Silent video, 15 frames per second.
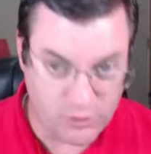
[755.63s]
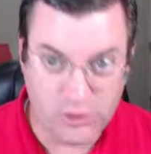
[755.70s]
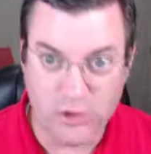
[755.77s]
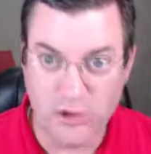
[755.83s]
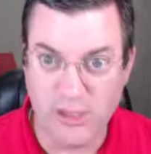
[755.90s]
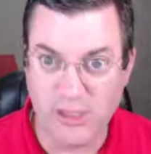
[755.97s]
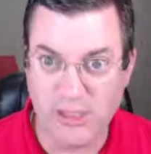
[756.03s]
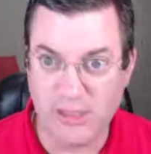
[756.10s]

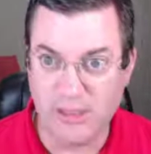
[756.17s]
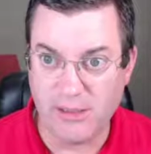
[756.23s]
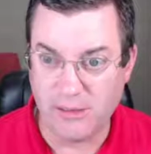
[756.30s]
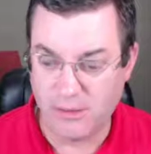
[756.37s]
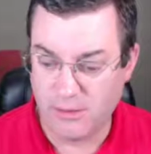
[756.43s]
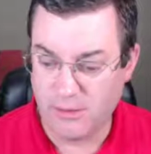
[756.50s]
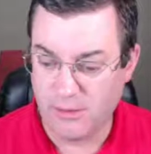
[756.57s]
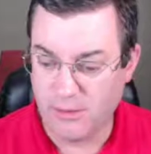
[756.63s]
G,
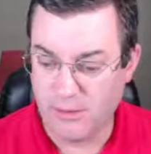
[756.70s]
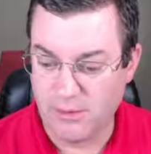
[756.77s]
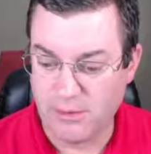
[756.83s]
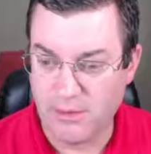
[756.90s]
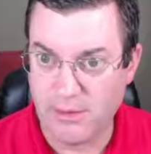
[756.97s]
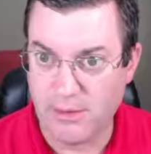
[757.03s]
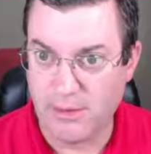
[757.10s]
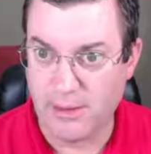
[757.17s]

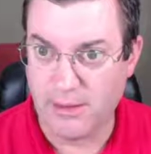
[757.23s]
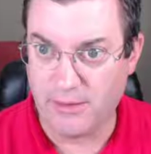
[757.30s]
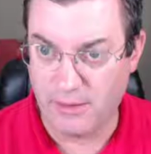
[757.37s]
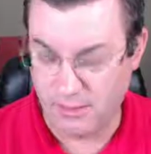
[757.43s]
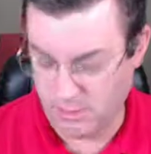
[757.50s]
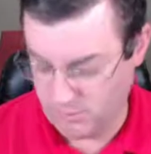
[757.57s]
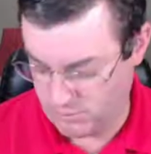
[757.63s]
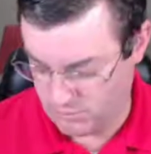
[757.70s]
eighth
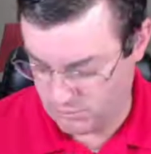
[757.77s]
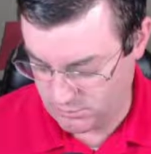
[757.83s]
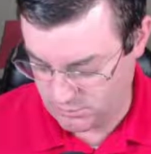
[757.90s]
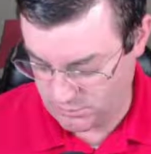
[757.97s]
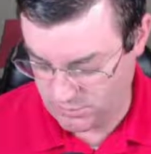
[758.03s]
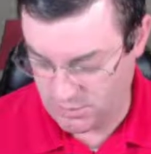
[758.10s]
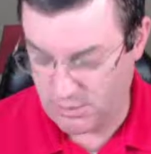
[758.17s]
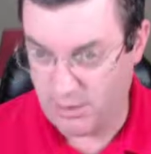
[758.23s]
note,
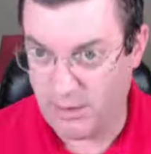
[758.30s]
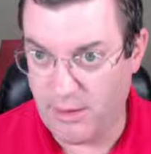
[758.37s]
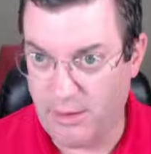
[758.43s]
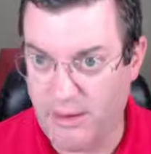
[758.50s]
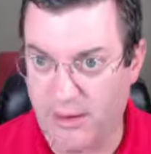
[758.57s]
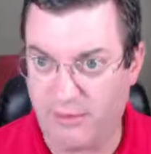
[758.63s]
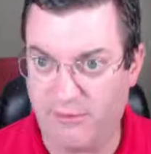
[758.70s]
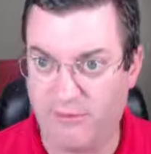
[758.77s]

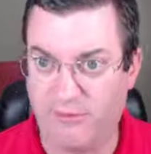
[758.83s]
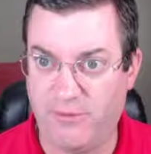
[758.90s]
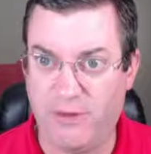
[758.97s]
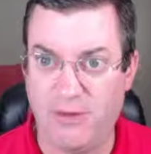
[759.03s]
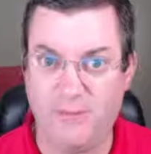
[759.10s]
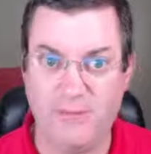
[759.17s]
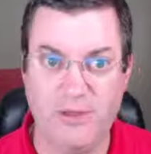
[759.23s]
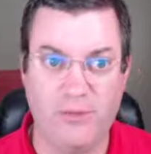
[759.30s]
F.
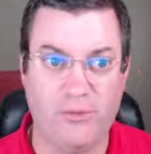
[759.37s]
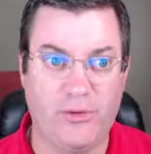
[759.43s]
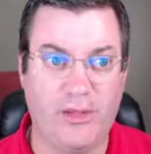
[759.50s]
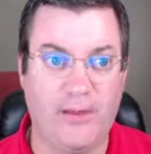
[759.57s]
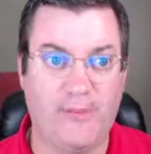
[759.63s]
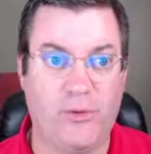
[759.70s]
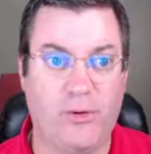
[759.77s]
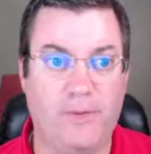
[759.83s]
I'm done with
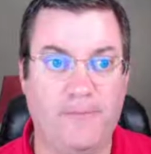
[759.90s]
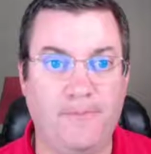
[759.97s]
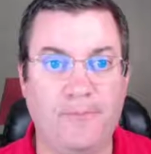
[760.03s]
that part.